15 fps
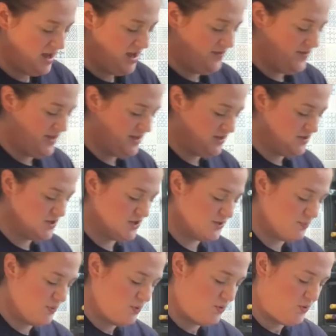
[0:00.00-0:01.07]
And then
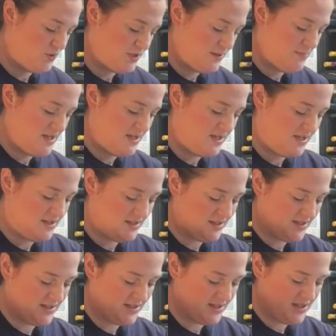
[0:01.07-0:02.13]
just pour your
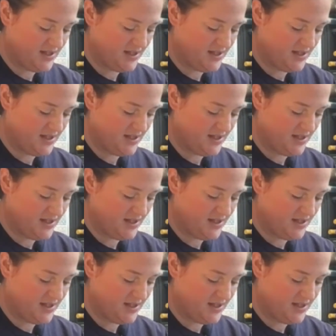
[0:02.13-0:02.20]
beans.